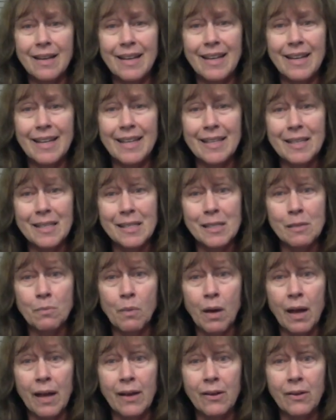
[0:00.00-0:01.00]
And you
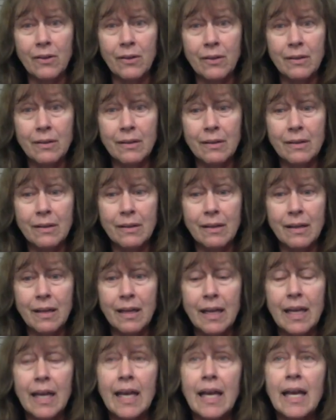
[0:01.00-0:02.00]
smile
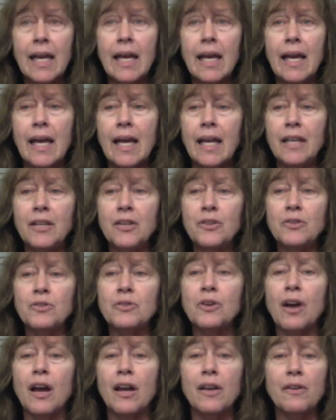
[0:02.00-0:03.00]
and you
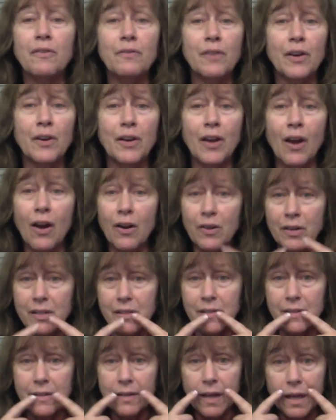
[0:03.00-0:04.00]
try your very hardest
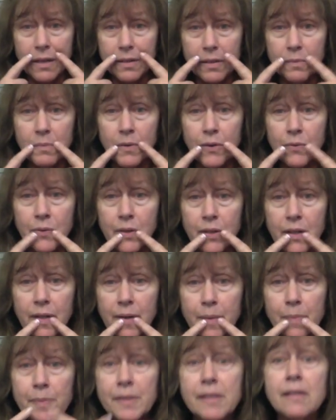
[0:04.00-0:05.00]
not to move your
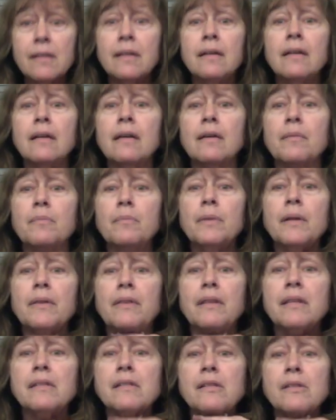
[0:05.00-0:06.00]
lips, but
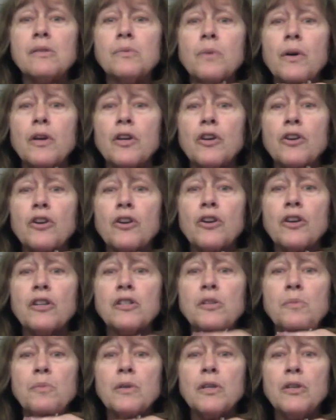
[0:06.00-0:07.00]
this is what you're going
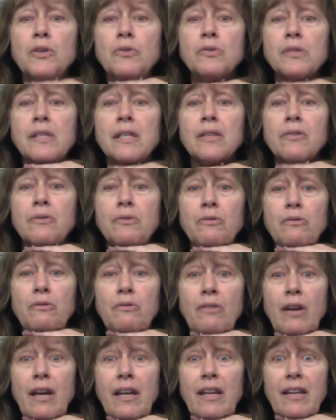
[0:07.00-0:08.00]
to be using
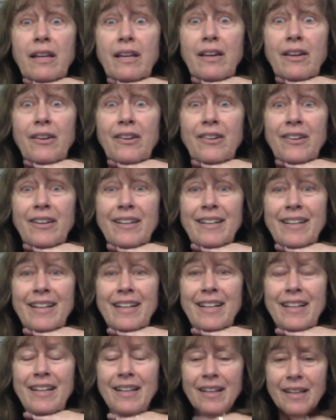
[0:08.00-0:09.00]
right here.
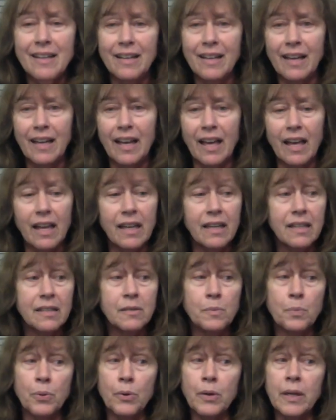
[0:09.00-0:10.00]
And it's
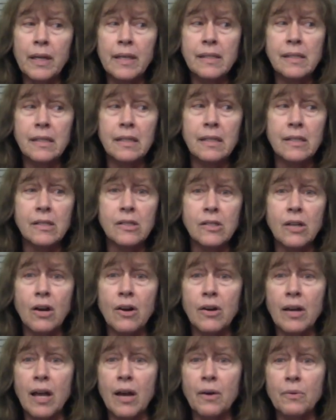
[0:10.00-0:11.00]
pretty easy to
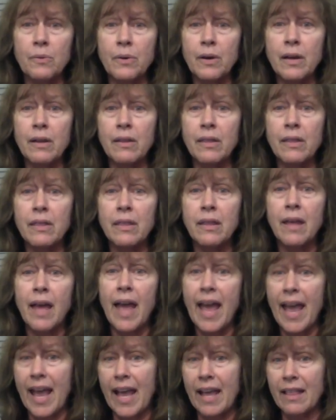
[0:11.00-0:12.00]
start out with
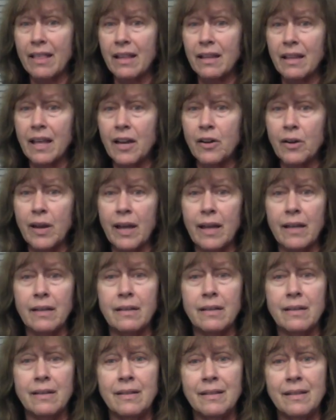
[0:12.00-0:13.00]
A, the letter A.
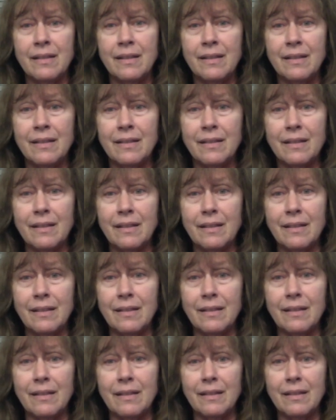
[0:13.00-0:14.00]

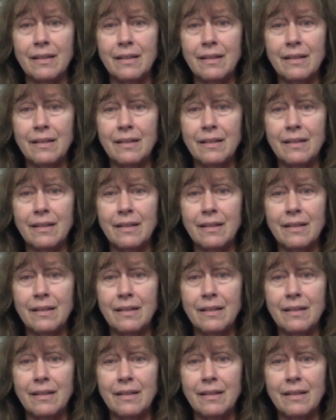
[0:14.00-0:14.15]
A.